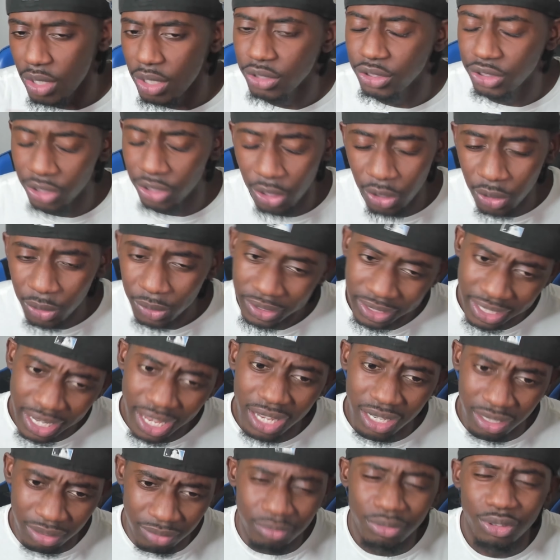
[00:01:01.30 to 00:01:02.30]
so
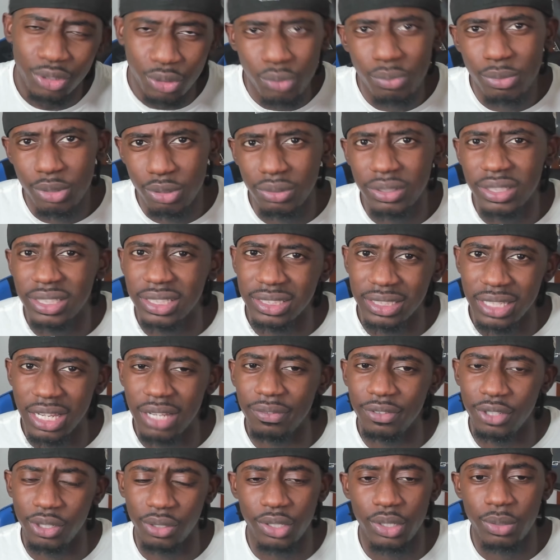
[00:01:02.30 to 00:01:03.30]
yeah, new music is
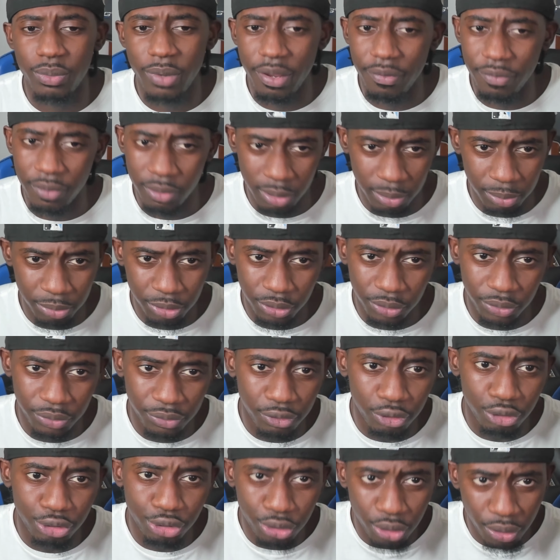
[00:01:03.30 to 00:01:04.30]
definitely on the way from number two
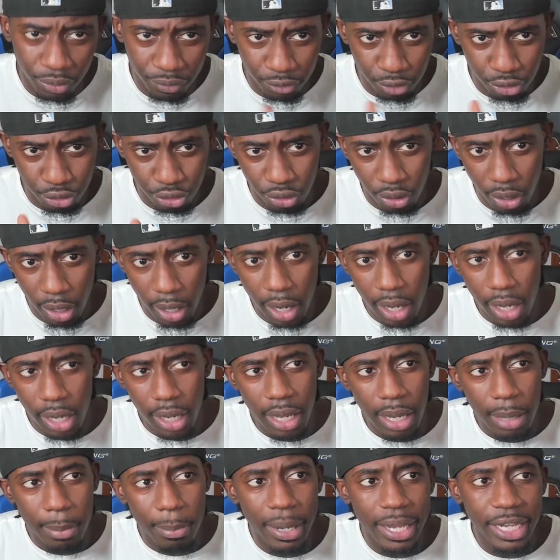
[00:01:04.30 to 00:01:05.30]
for sure, for sure.
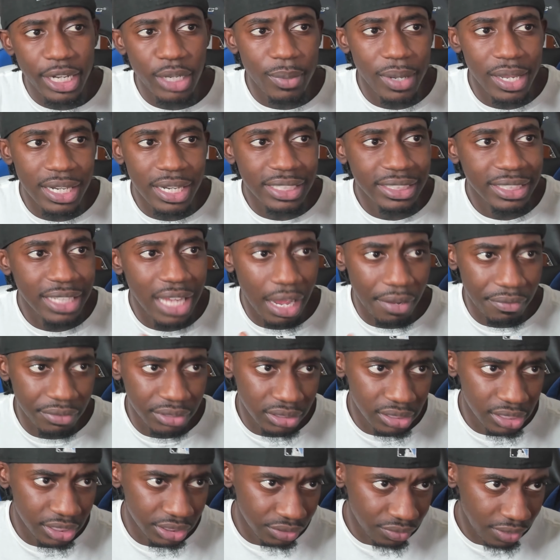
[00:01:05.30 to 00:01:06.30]
But anyway, let's dive
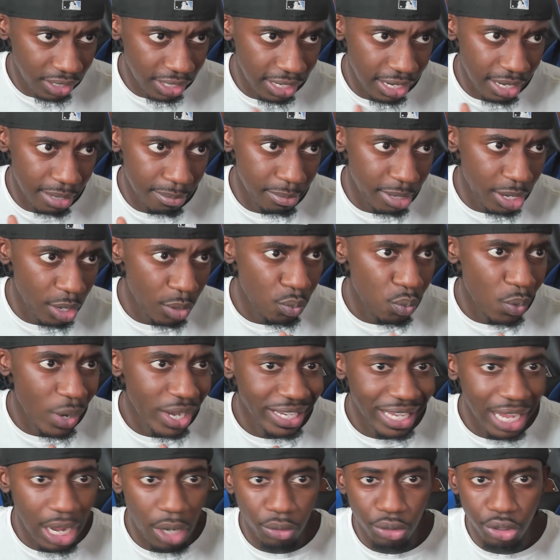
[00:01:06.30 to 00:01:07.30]
into this right here, man.
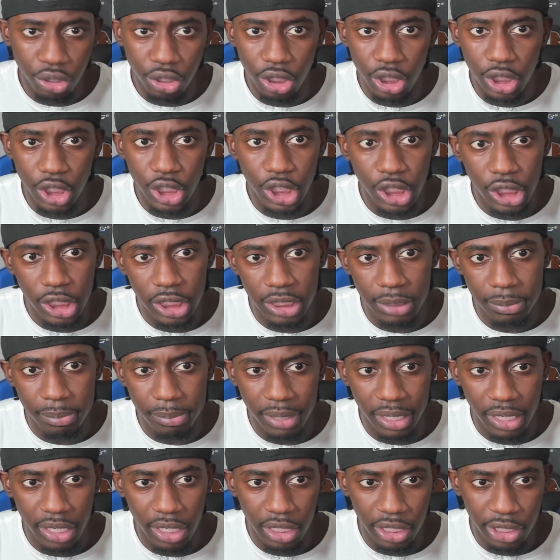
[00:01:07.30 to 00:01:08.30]
Way out the hood,
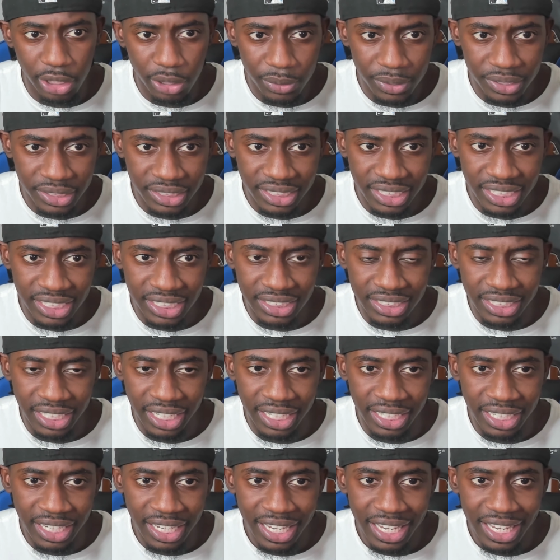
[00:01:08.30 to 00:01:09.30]
man. Lil
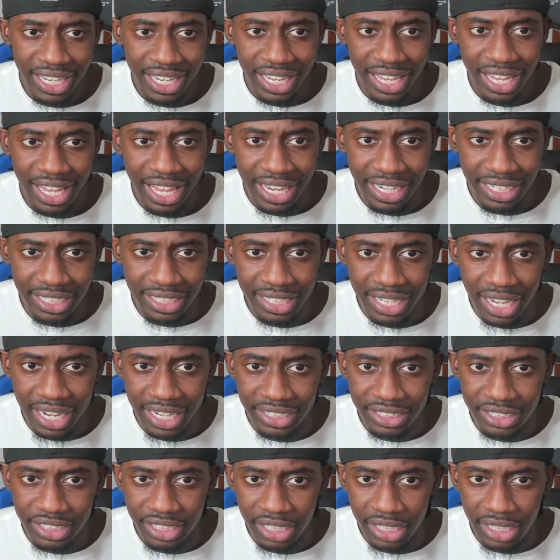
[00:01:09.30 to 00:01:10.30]
Tjay
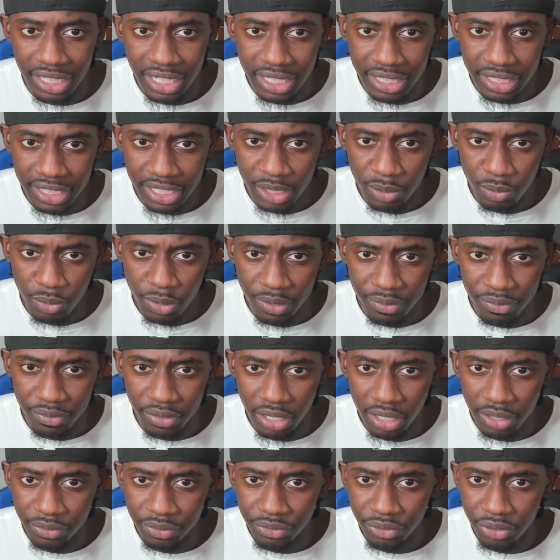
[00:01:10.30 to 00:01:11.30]
ignites London with
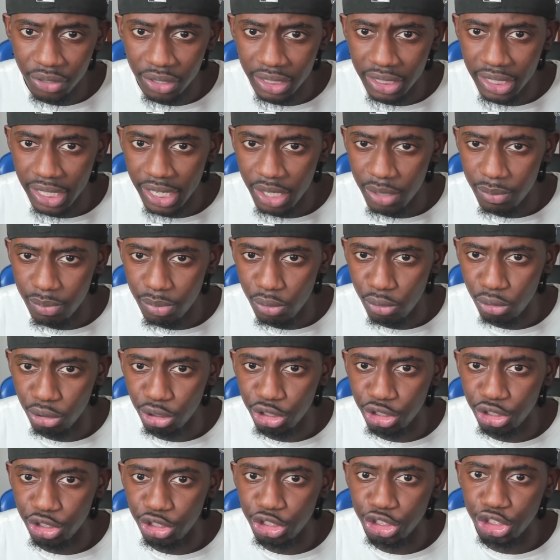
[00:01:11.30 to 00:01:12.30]
unforgettable
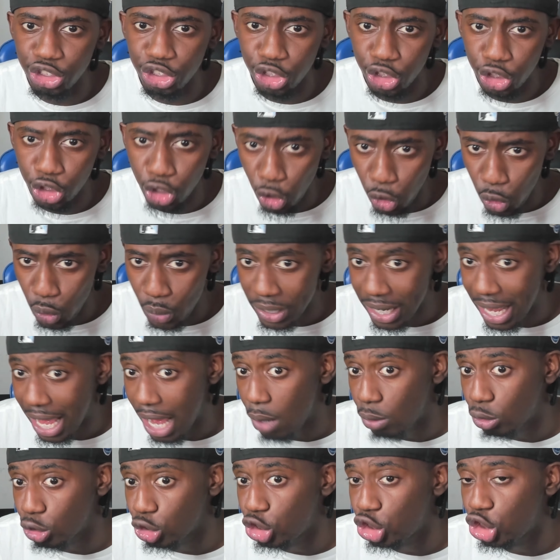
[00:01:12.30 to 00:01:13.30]
sold
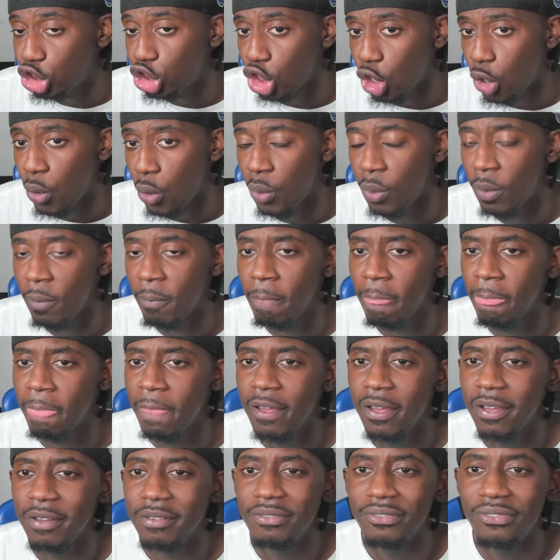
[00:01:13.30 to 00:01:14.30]
out show.
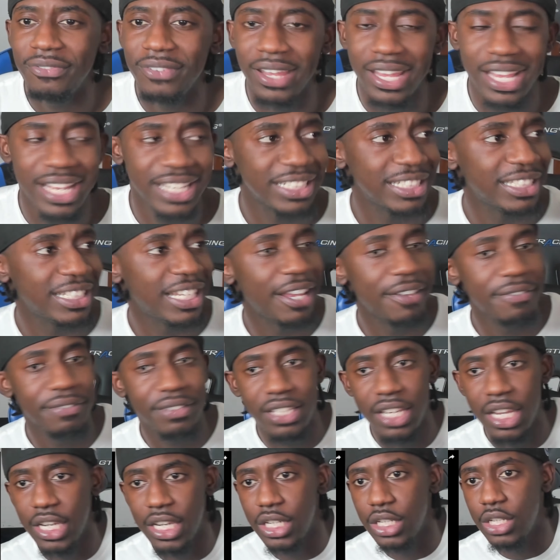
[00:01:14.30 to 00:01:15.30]
Fans
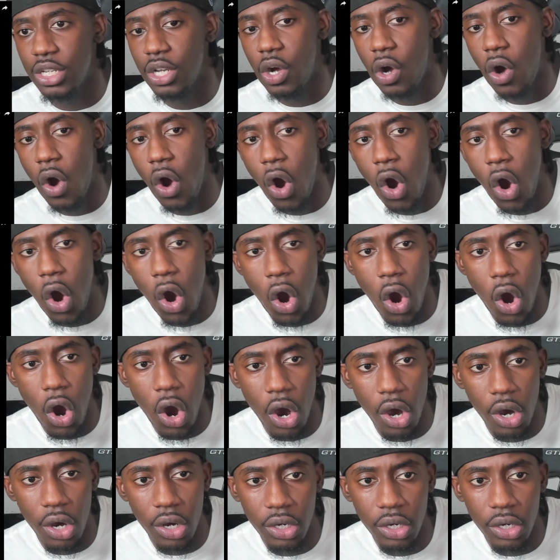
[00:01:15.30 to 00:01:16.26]
left in awe.